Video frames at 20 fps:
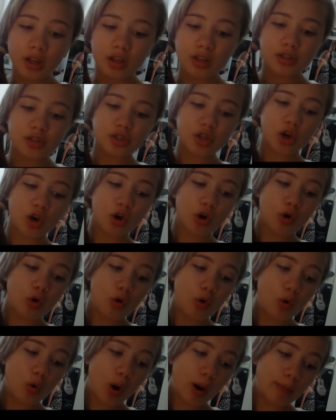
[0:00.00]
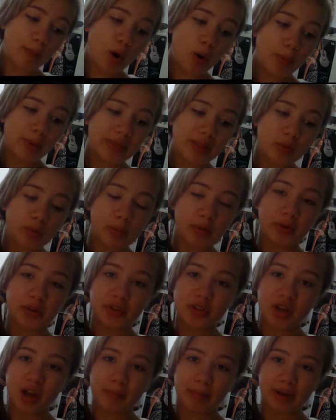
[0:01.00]
So I'm hoping that we'll be
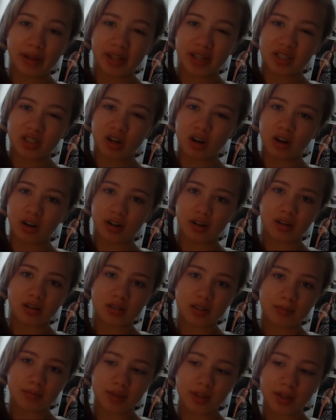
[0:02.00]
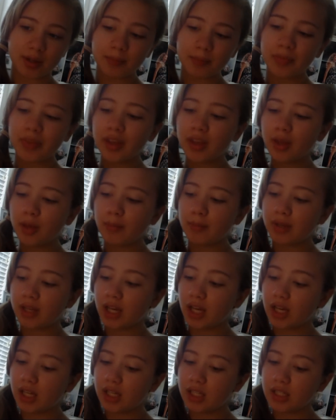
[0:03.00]
able to stop by like Target or something,
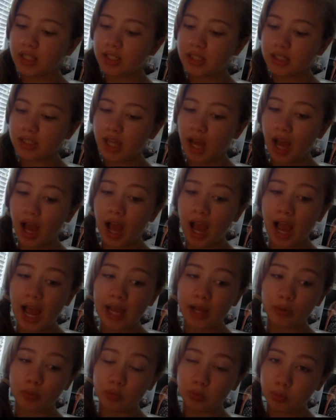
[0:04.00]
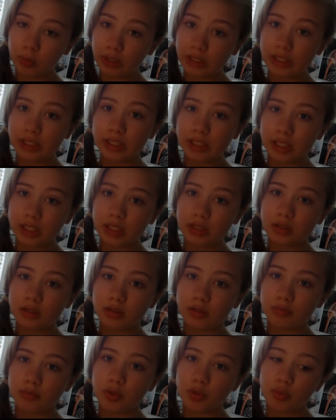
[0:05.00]
because I really need
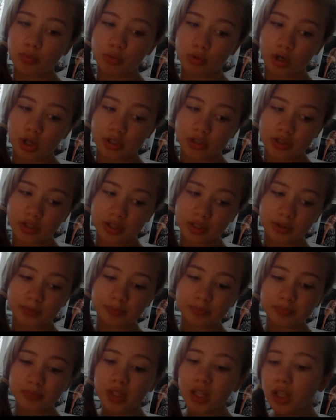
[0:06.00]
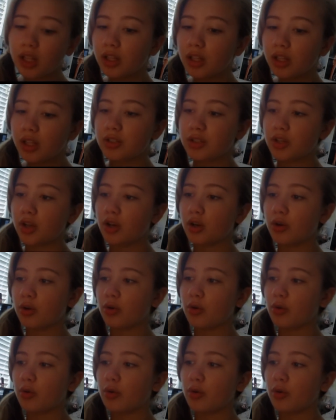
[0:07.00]
some new bronzer.
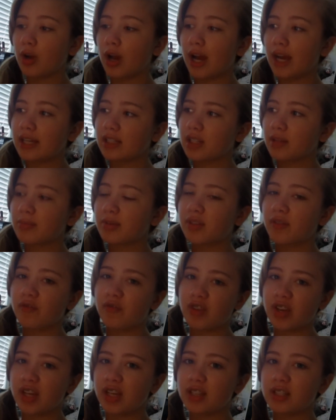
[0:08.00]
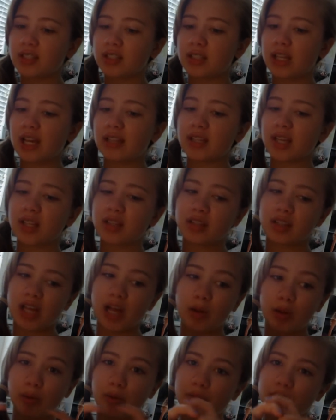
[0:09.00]
So Eyes, Lips, and Face has like,
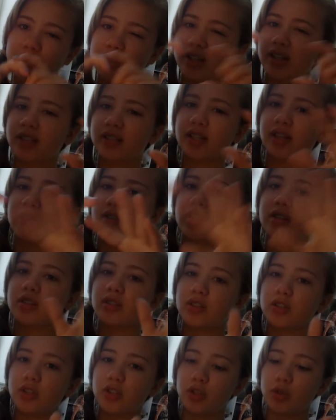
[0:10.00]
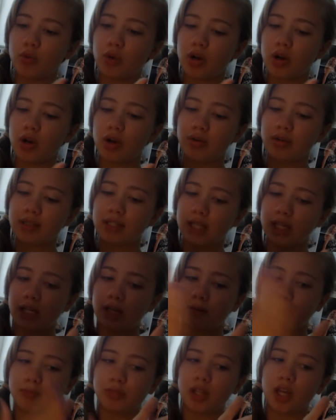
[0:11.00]
I really want this thing. It's like this duo. It's
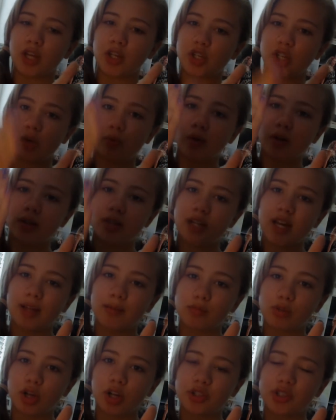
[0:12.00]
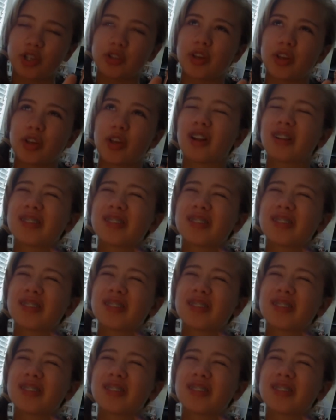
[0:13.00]
like blush on one side and bronzer on the other.